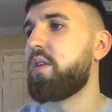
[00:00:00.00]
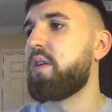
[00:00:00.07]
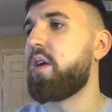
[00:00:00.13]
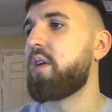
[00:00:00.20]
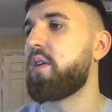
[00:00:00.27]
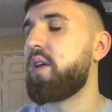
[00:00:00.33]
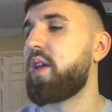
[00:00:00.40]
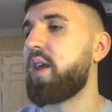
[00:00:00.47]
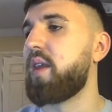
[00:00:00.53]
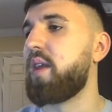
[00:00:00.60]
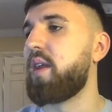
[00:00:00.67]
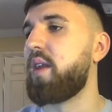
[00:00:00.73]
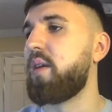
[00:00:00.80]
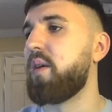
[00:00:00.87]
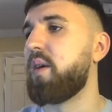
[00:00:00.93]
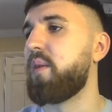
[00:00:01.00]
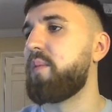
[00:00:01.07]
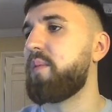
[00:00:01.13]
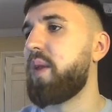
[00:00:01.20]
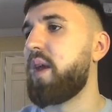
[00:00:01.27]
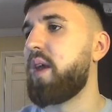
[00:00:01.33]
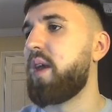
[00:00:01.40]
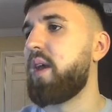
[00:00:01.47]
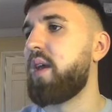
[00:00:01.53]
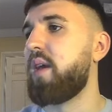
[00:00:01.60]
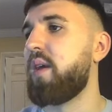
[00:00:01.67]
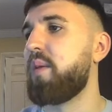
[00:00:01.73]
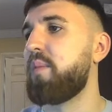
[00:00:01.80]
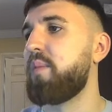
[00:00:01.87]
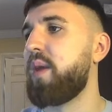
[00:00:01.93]
gonna get in anyway.
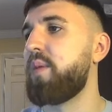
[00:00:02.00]
Maybe